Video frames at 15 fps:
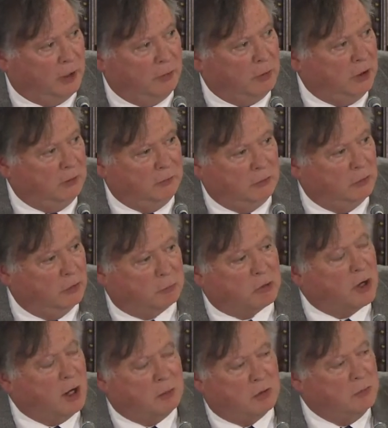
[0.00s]
I mean, the
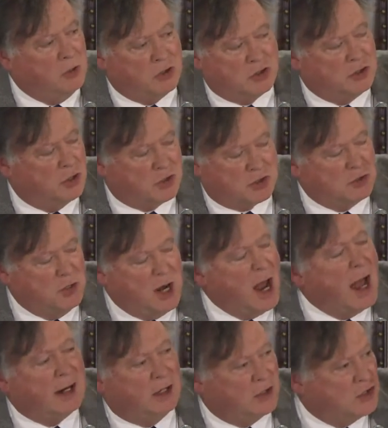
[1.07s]
problem is just
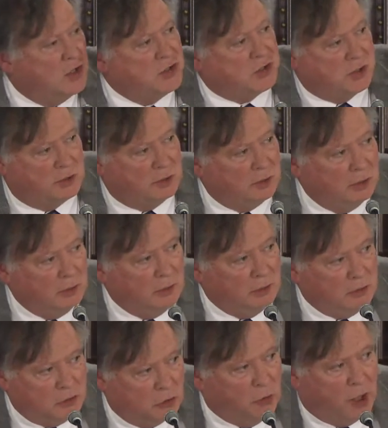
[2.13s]
non existent
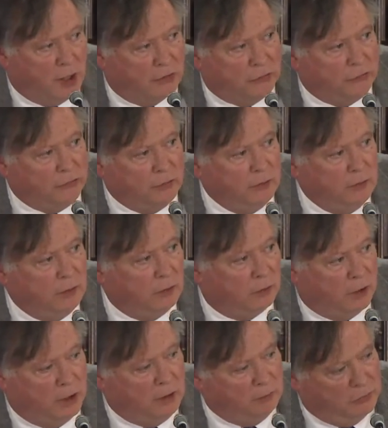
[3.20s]
to us,
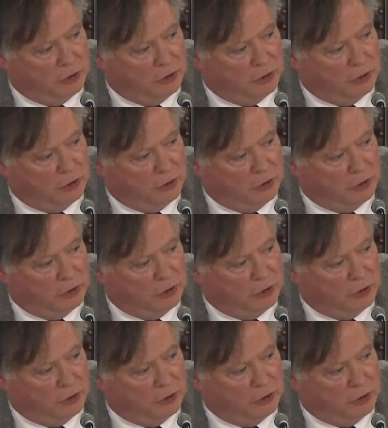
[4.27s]
right?